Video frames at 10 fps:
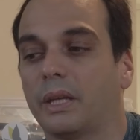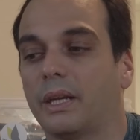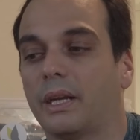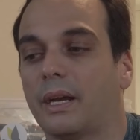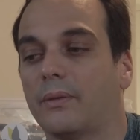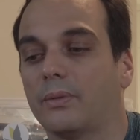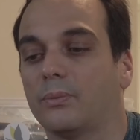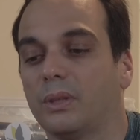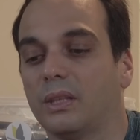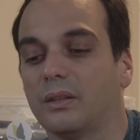that I
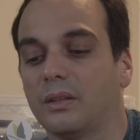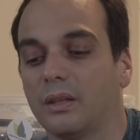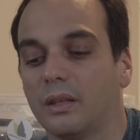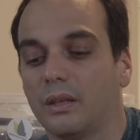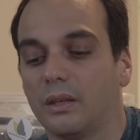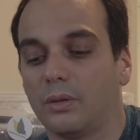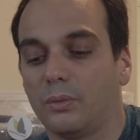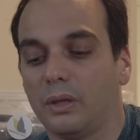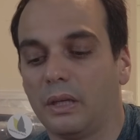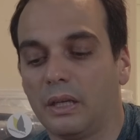haven't been
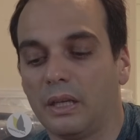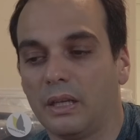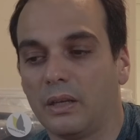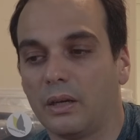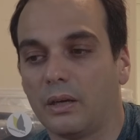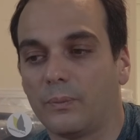really